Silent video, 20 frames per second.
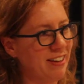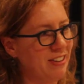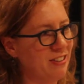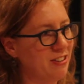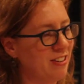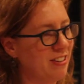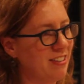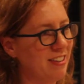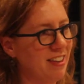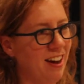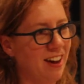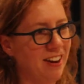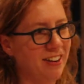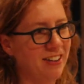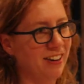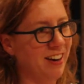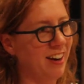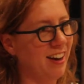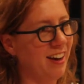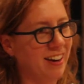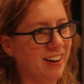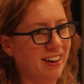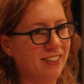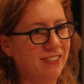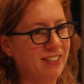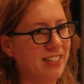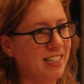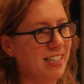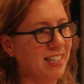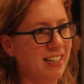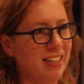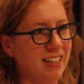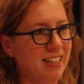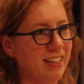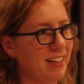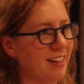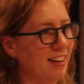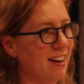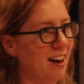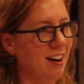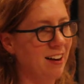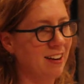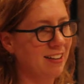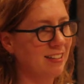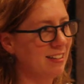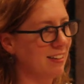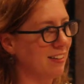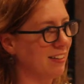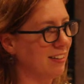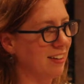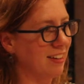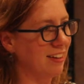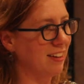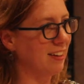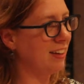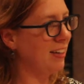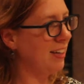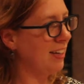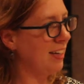It's just the undercutting of dignity constantly.